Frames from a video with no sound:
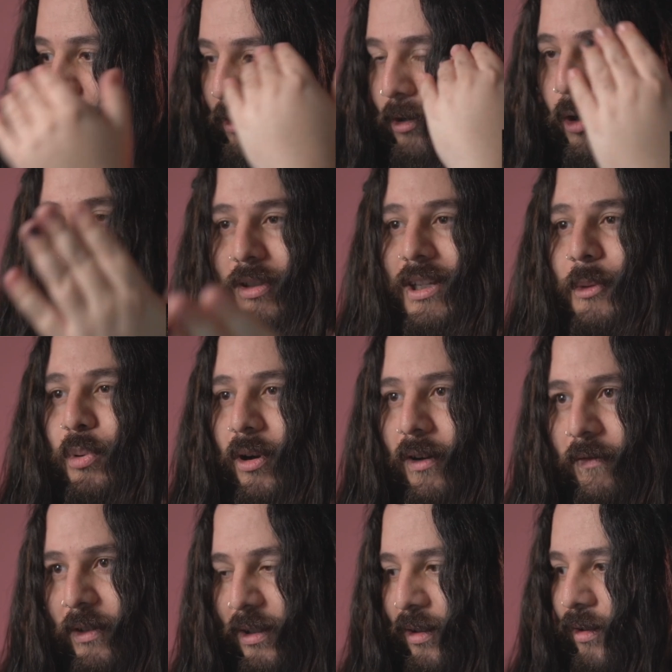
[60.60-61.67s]
Jose
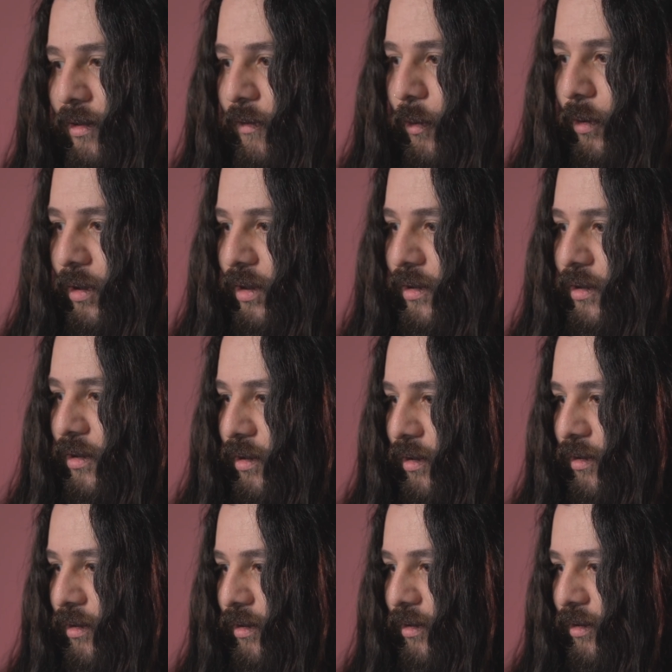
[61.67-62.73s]
Pavli, of course,
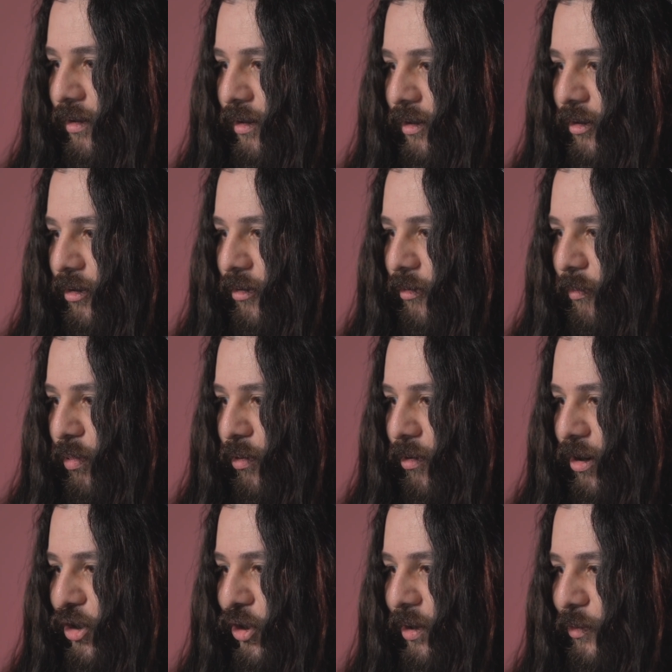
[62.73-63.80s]

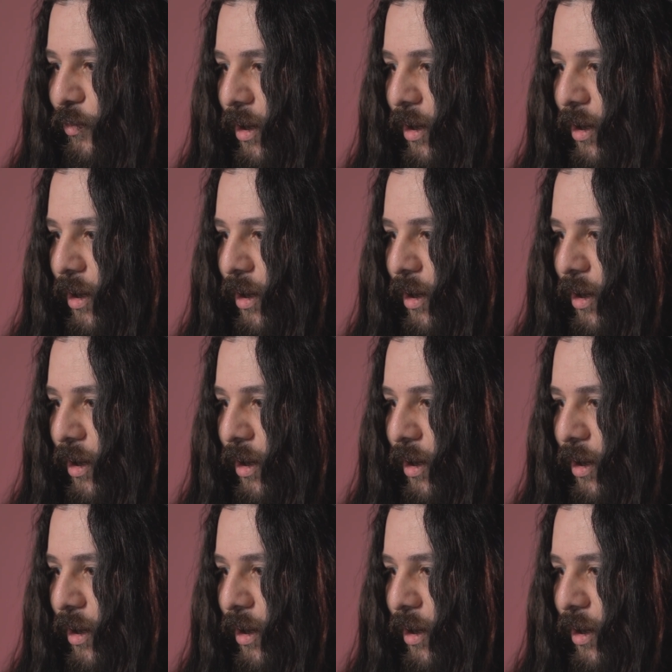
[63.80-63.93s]
Project